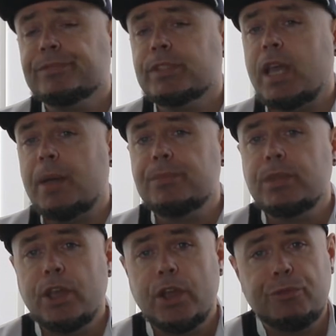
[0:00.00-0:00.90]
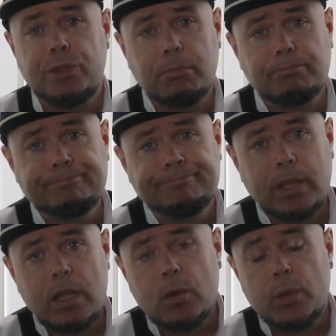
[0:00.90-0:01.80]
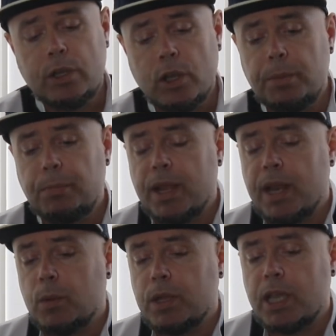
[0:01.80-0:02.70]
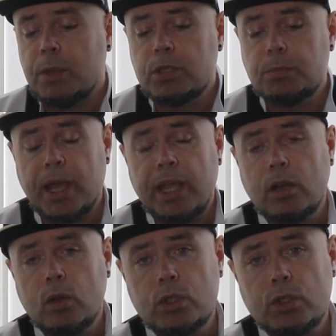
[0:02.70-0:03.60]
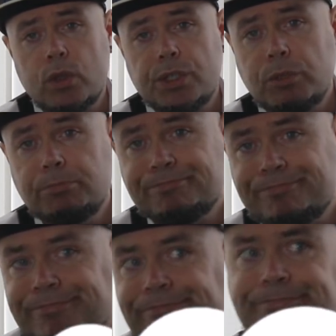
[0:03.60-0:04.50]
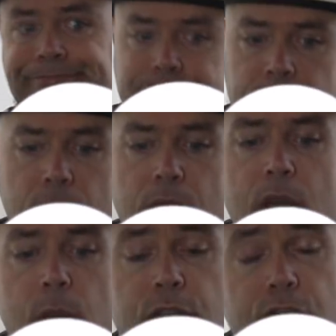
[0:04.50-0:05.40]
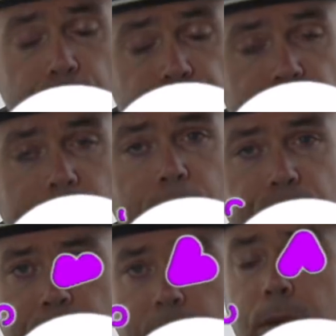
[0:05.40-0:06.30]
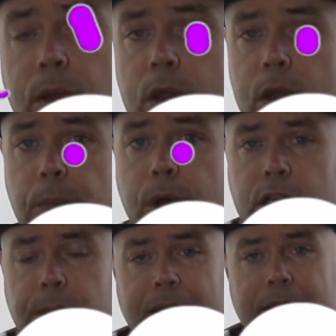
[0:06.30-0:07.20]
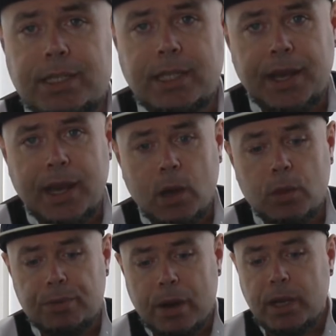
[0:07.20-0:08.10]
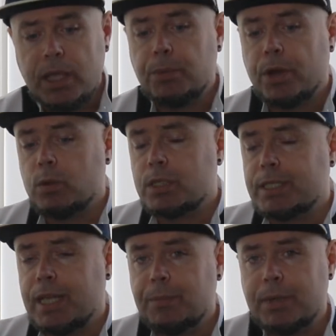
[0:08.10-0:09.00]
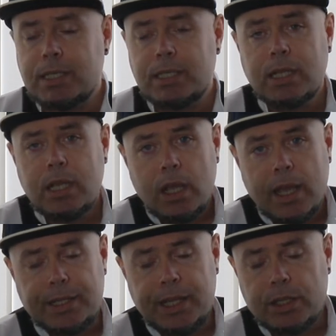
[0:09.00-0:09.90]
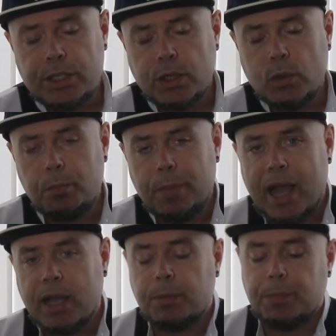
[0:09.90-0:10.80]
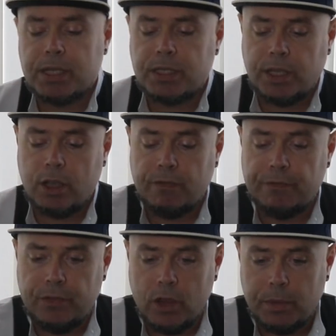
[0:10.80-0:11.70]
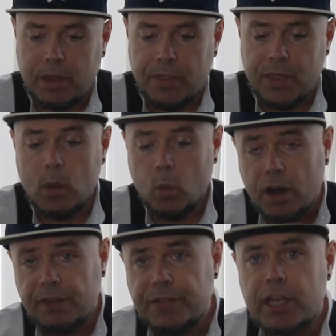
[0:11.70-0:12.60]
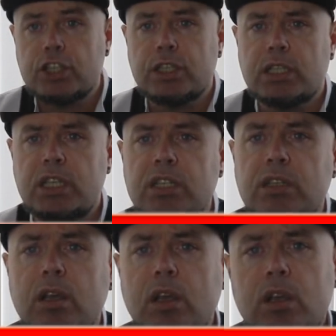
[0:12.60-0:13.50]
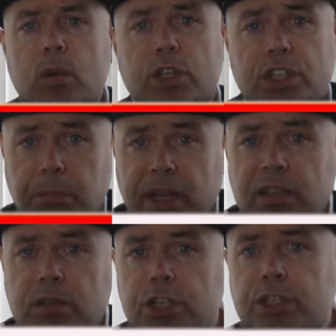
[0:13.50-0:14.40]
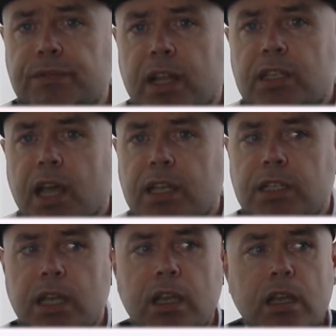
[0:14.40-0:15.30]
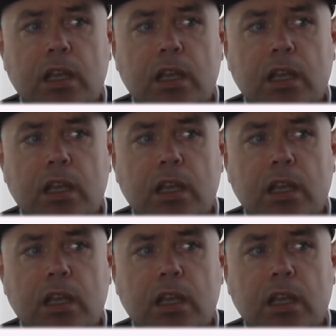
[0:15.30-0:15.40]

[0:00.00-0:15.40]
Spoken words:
Yep, you heard it, we could be playing our games behind closed doors now, which is a real possible idea. Now, the Premier League put out a statement a day or two back, basically confirming that they want to finish the season, which is mint, which is fantastic.